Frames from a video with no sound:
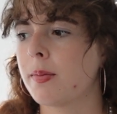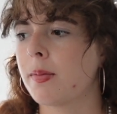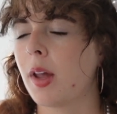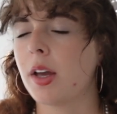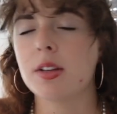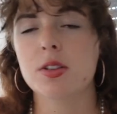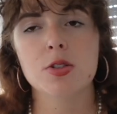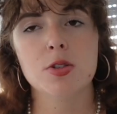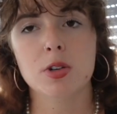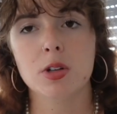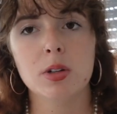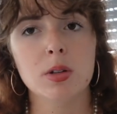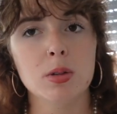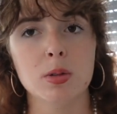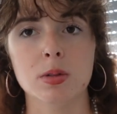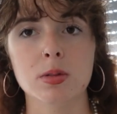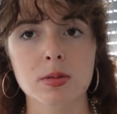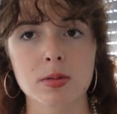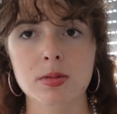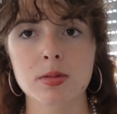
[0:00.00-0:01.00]
it's true.
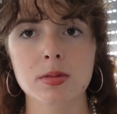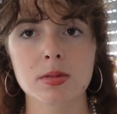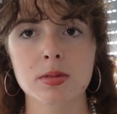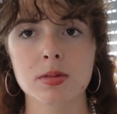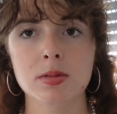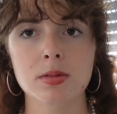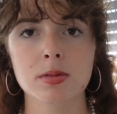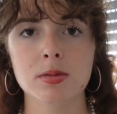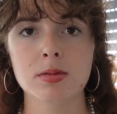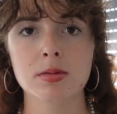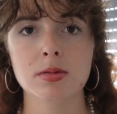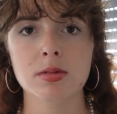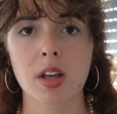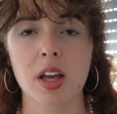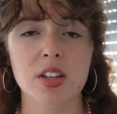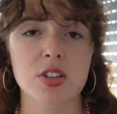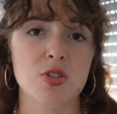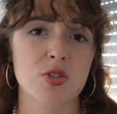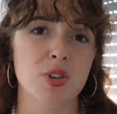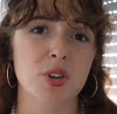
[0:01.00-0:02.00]

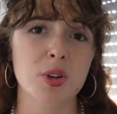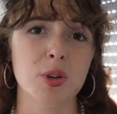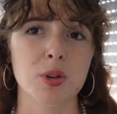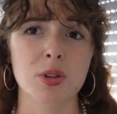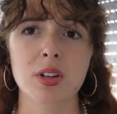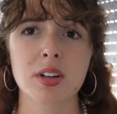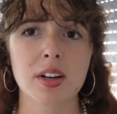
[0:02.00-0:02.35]
It's true.